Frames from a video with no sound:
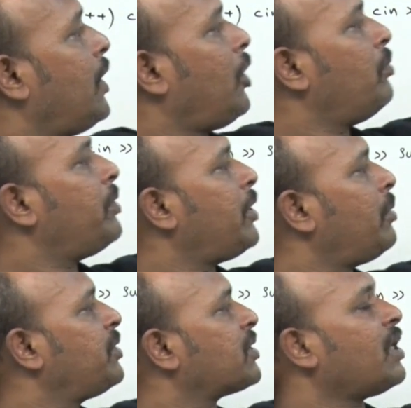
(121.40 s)
how many
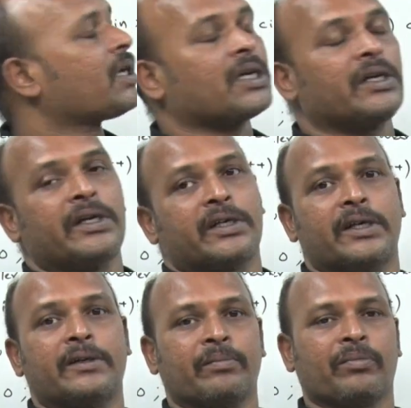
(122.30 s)
objects are
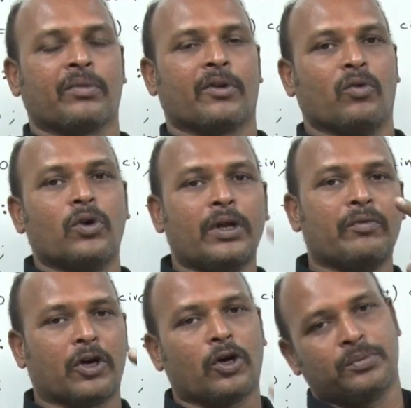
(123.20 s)
created? Only
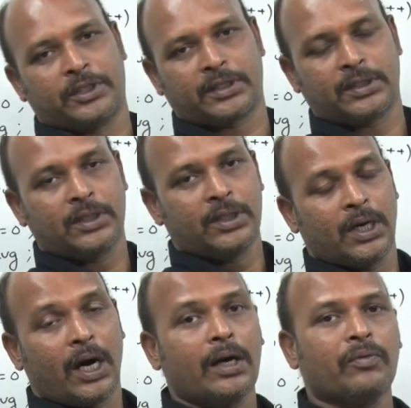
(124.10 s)
one object.
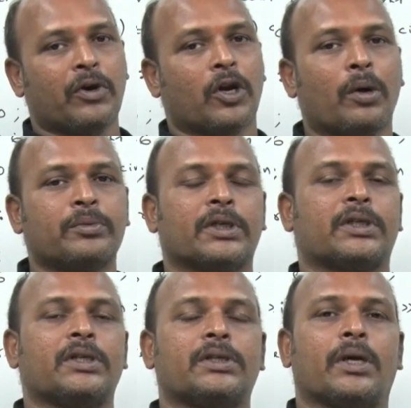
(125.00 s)
And one
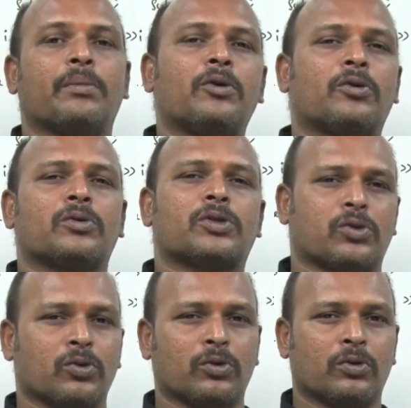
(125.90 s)
object is able to
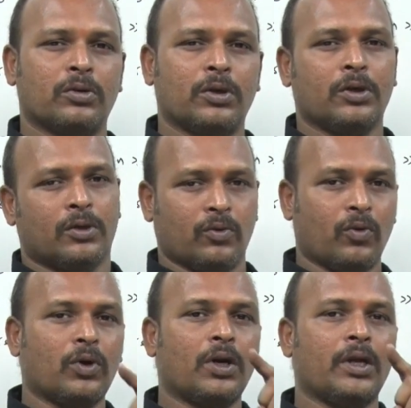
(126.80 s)
store
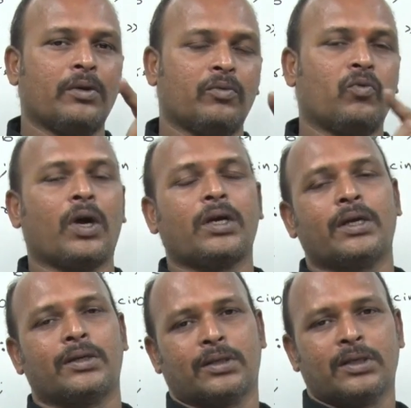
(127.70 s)
only
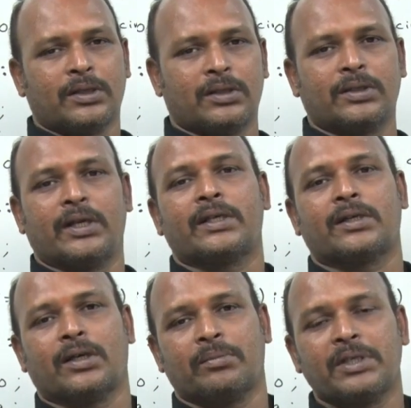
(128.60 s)
one
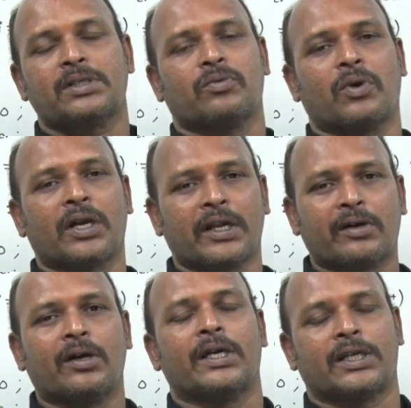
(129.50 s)
data, means one
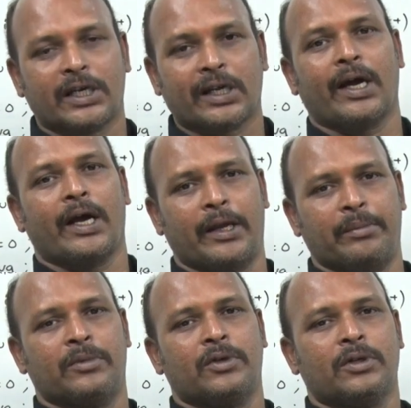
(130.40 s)
record at a
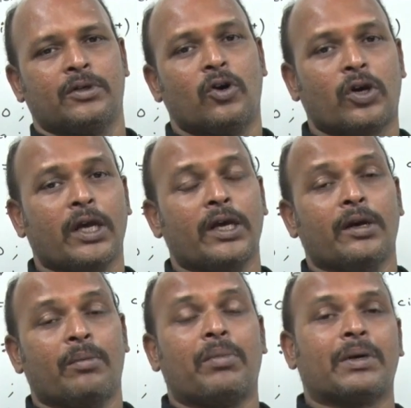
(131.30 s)
time. Okay,
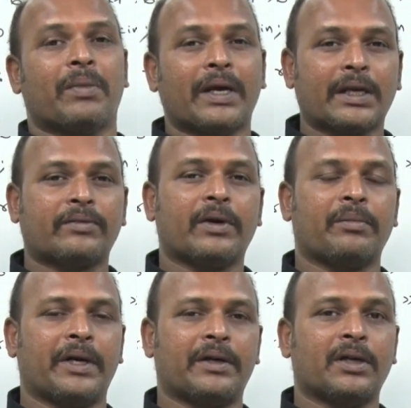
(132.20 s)
but my
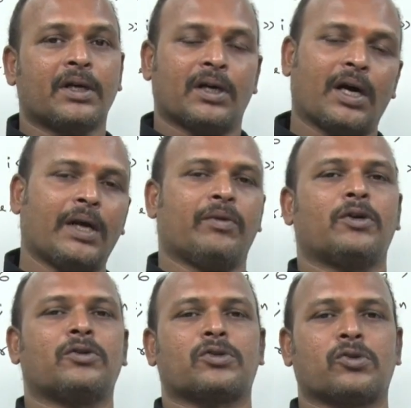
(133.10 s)
requirement, I
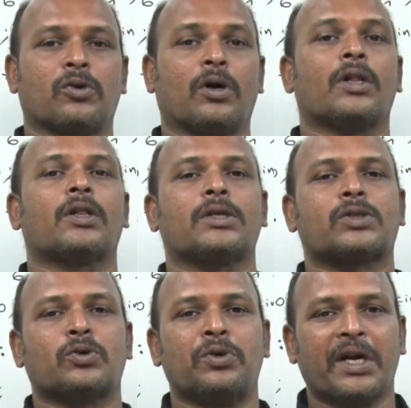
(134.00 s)
want to store all the
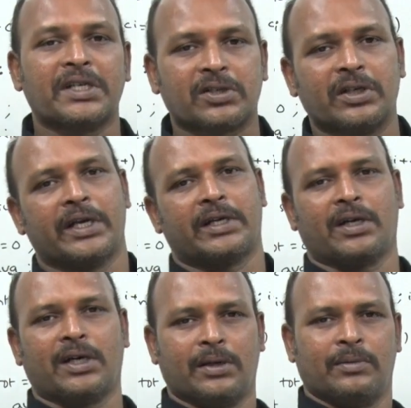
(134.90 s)
students'
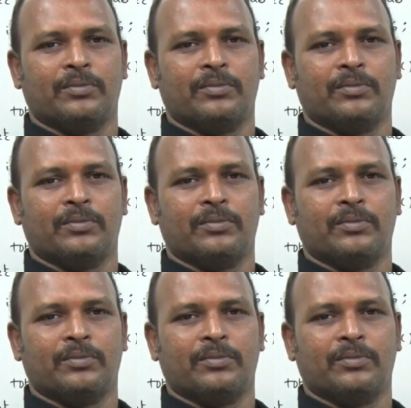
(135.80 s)
data.